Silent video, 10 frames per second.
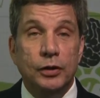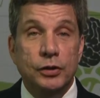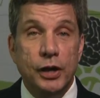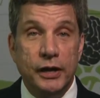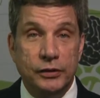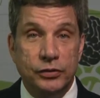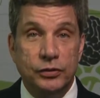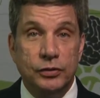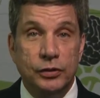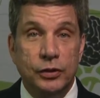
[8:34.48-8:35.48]
Ninth,
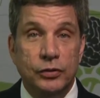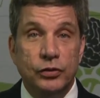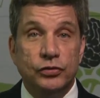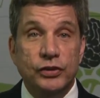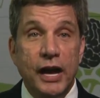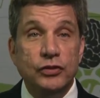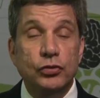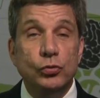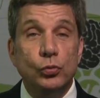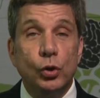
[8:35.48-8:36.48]
the
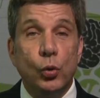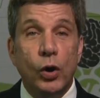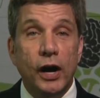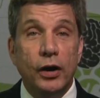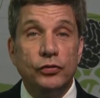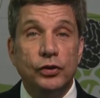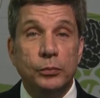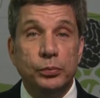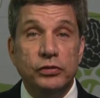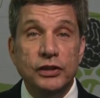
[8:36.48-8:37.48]
statute requires
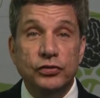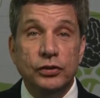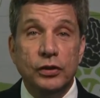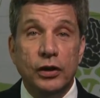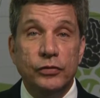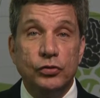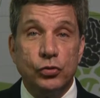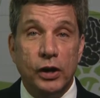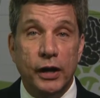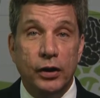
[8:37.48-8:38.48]
completion of the
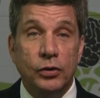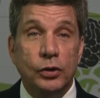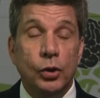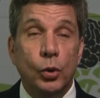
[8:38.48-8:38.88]
trial